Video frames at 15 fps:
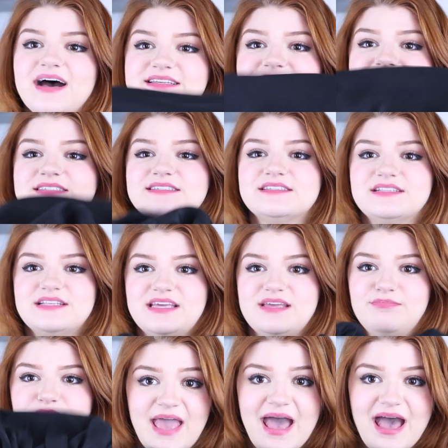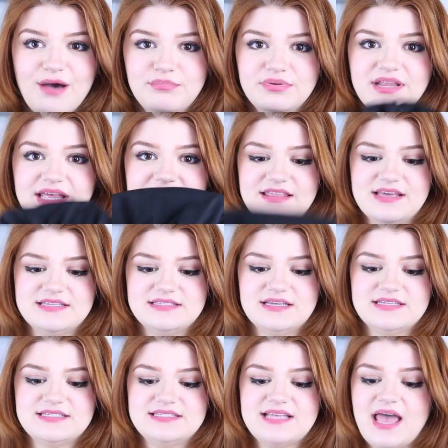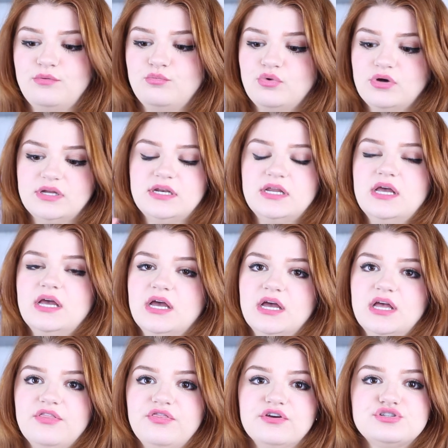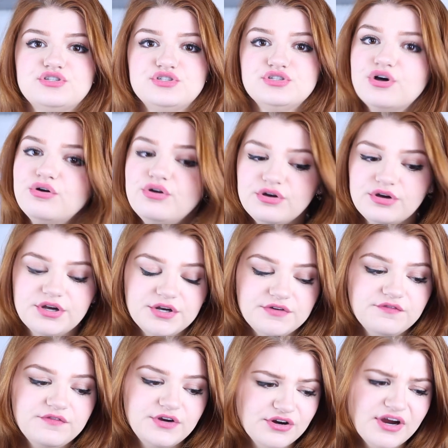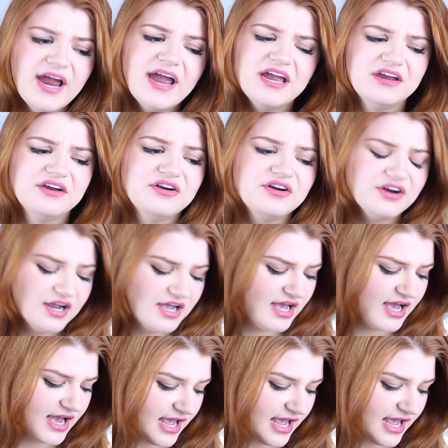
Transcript: a sleep cap like this, a satin one. They're so good for your hair.